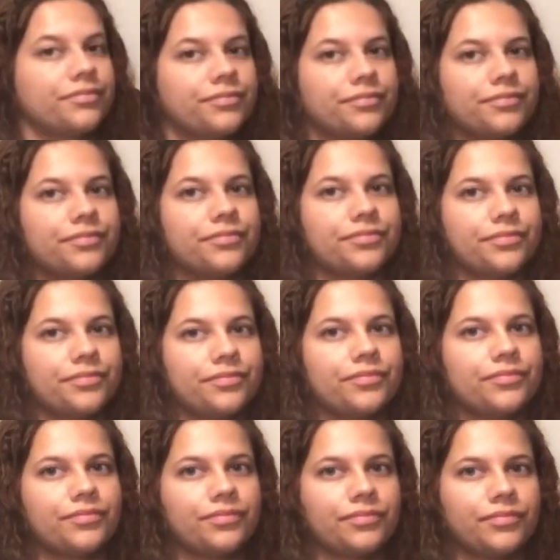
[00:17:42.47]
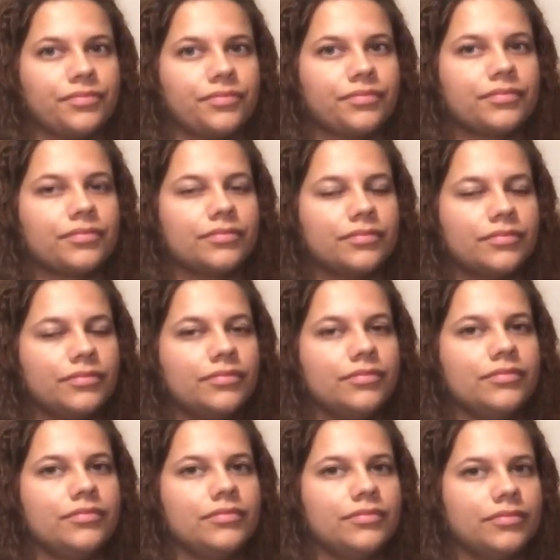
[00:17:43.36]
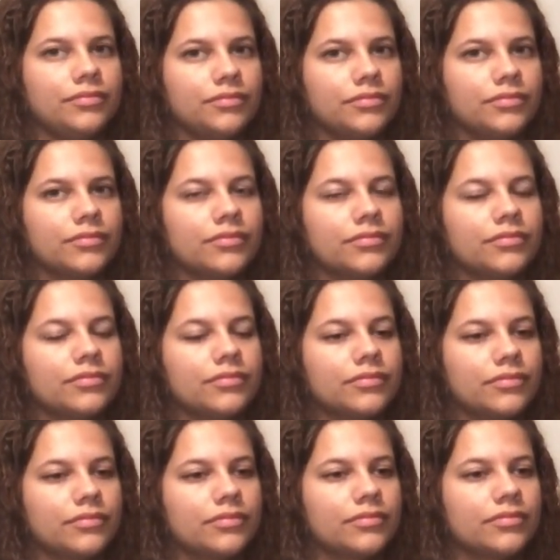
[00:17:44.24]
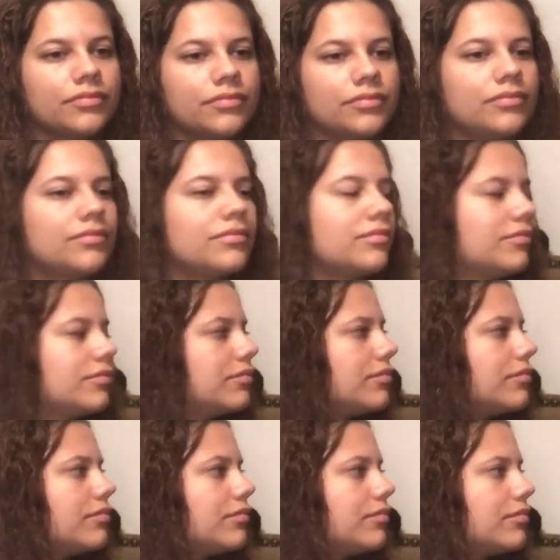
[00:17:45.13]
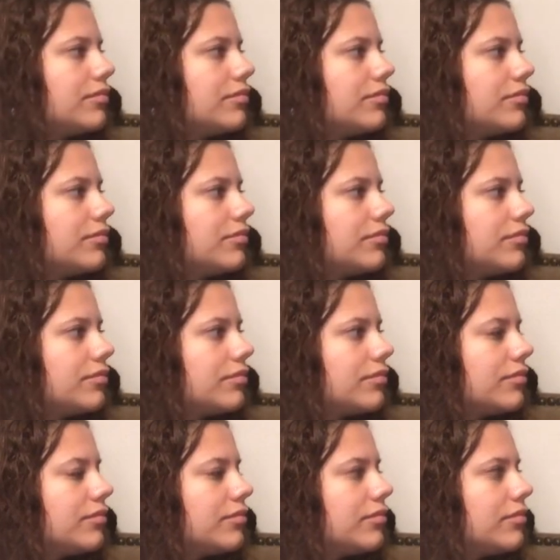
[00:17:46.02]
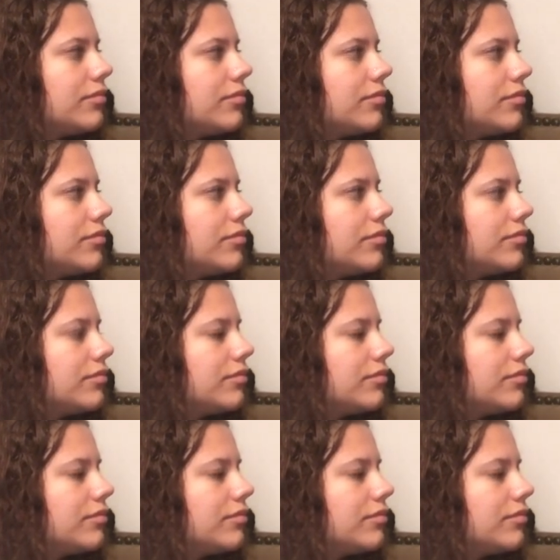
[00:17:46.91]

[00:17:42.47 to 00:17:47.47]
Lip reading: No words are spoken by the person on screen.